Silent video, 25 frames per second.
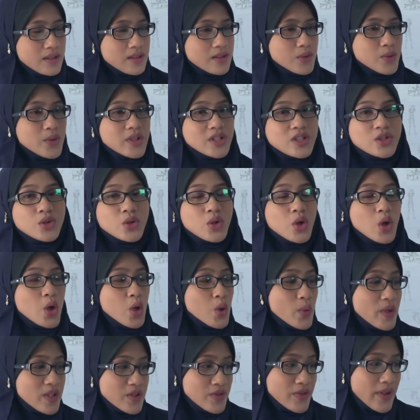which you
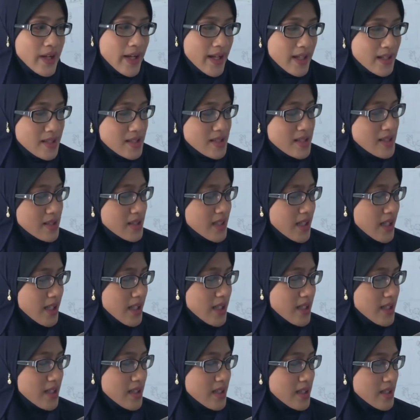always write. Okay.